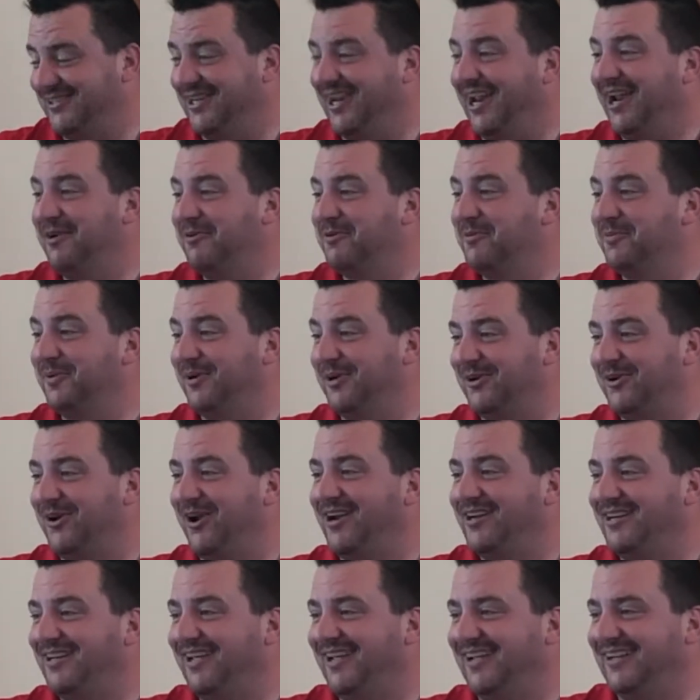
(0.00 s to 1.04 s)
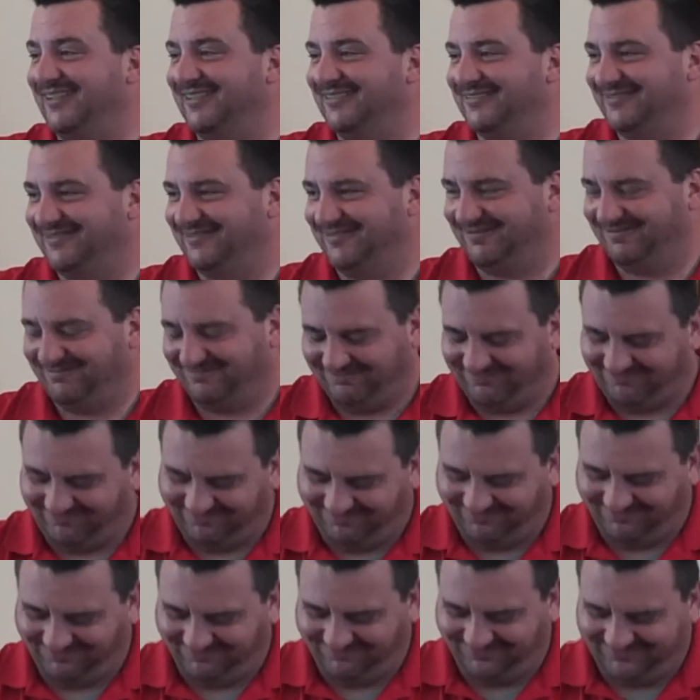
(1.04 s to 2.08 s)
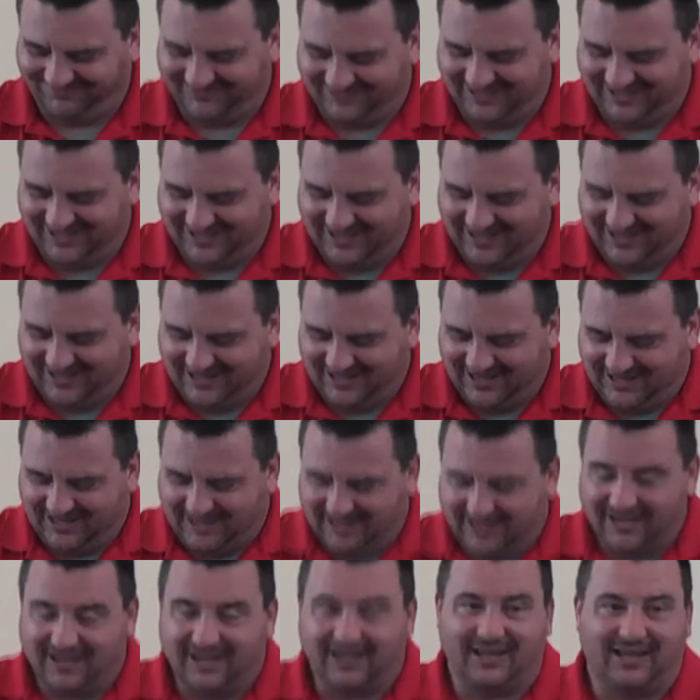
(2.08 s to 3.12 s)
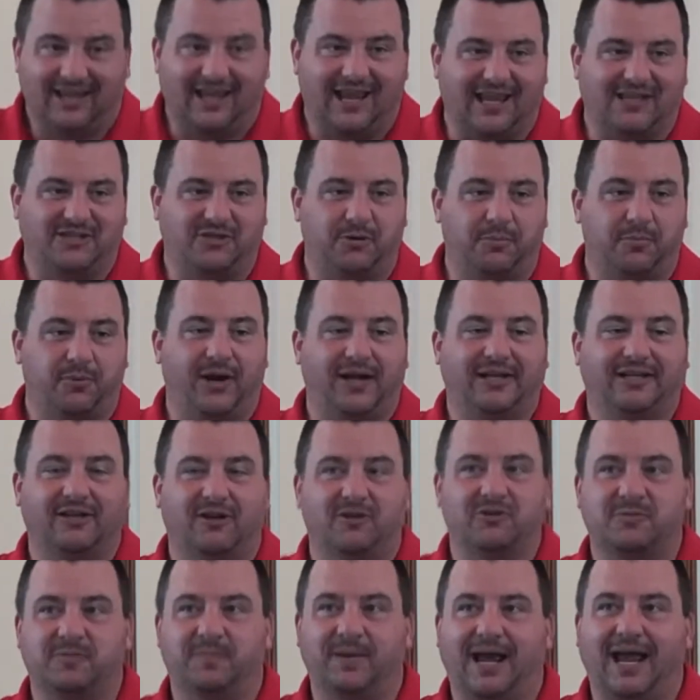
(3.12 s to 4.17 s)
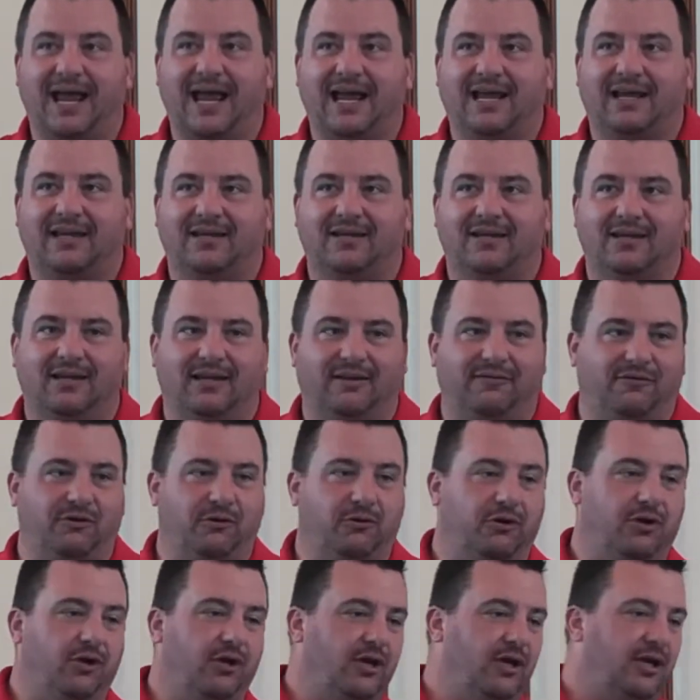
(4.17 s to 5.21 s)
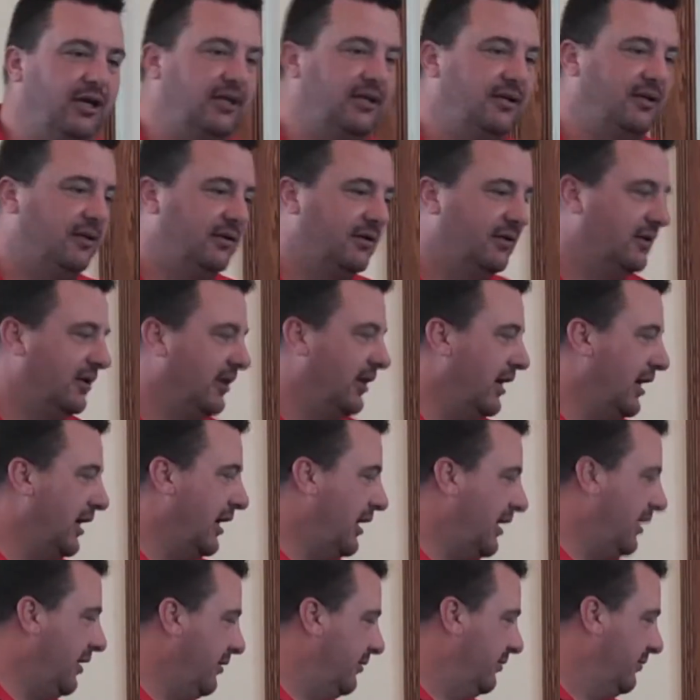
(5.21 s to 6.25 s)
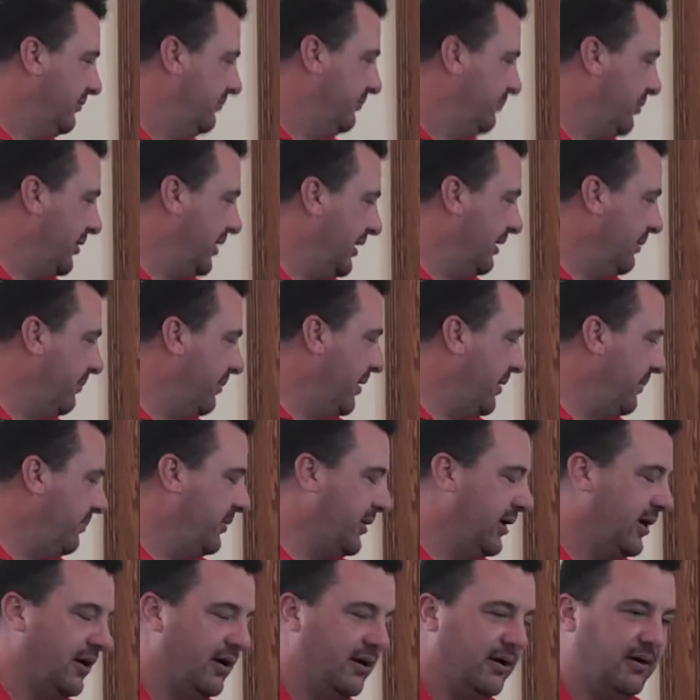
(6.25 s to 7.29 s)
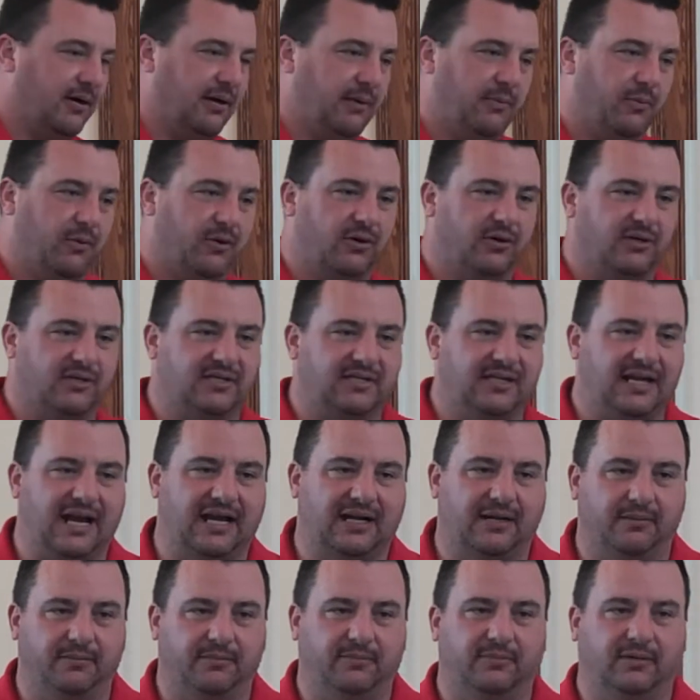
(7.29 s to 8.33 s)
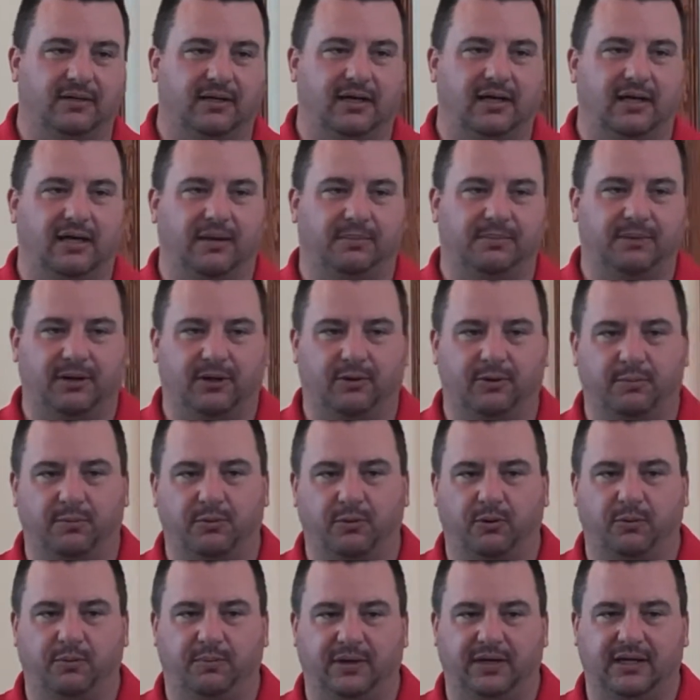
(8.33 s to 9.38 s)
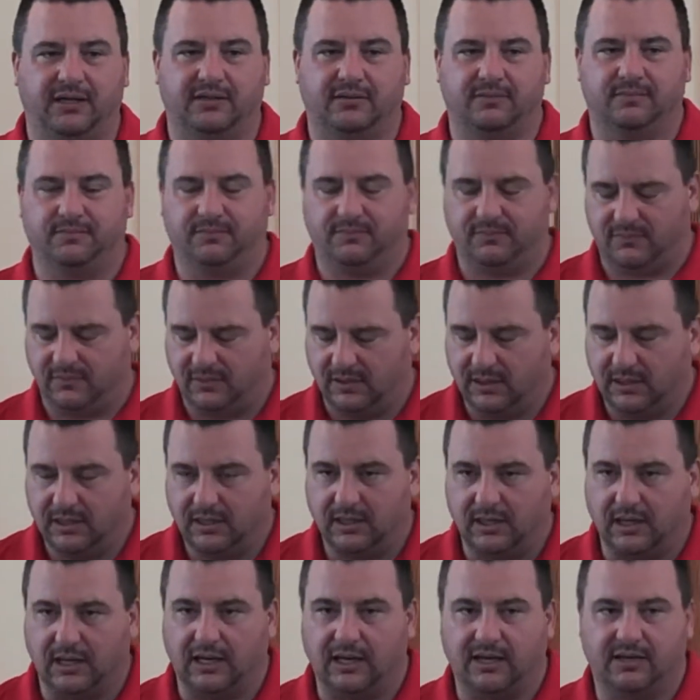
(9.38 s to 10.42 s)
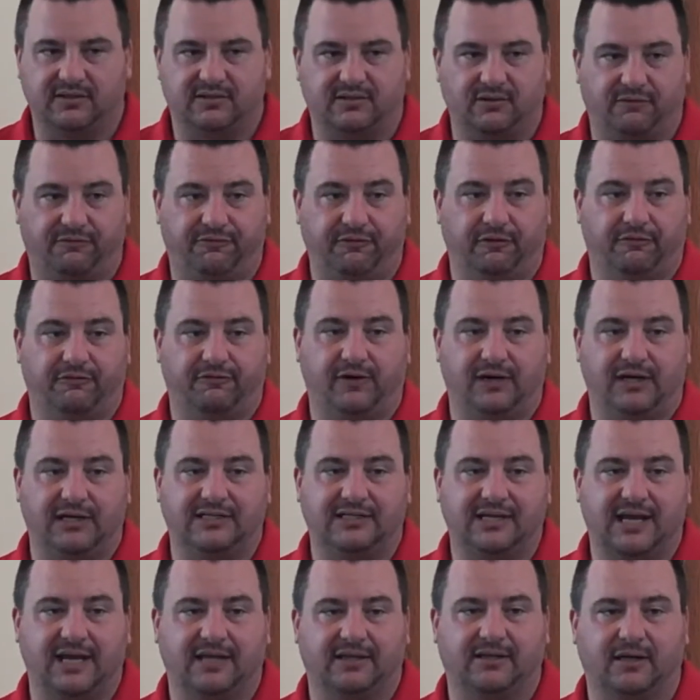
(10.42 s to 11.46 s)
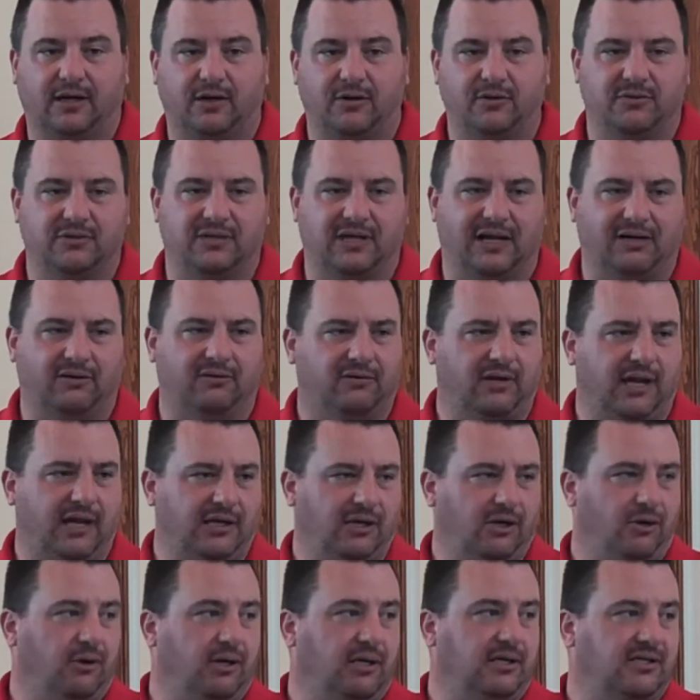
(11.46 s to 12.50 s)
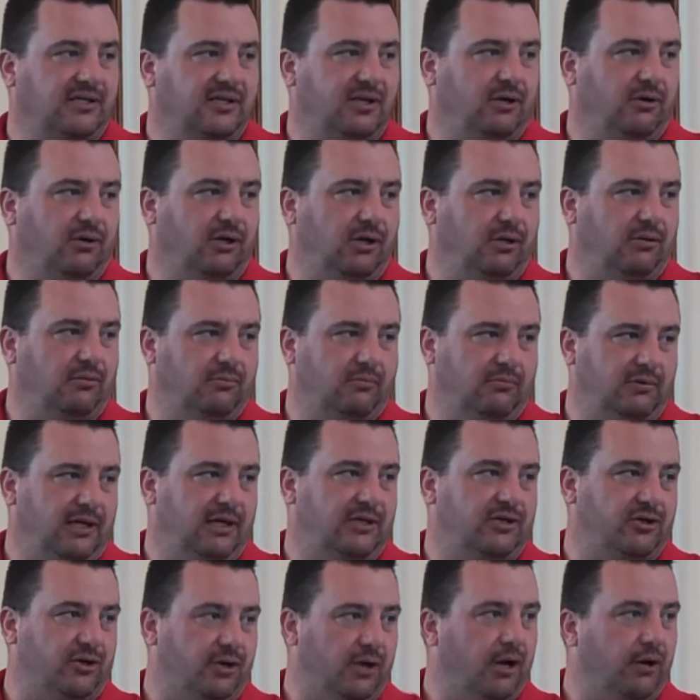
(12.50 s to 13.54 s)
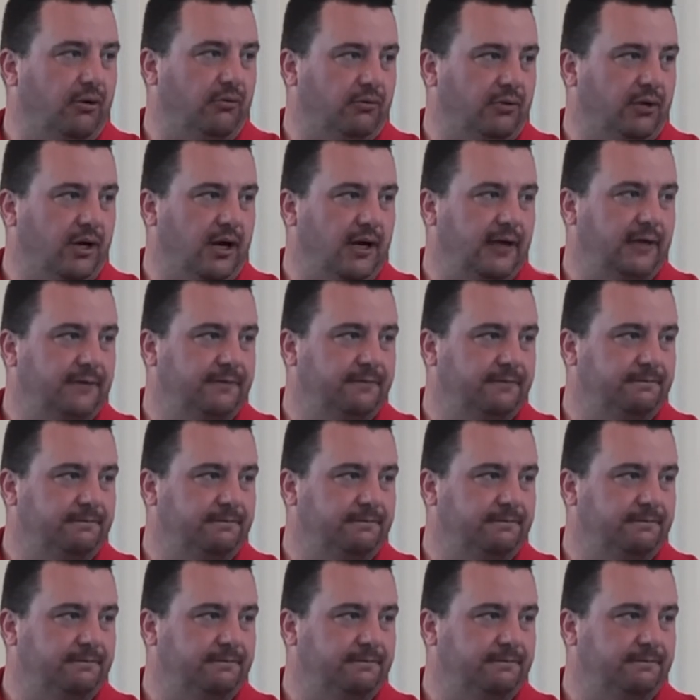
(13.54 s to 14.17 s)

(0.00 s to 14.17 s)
Today would have been a great day. As you bring those back, if you could, bring them up here, and we're going to stack them up here on the pulpit. So feel free to take those out, and you can still get your own, right?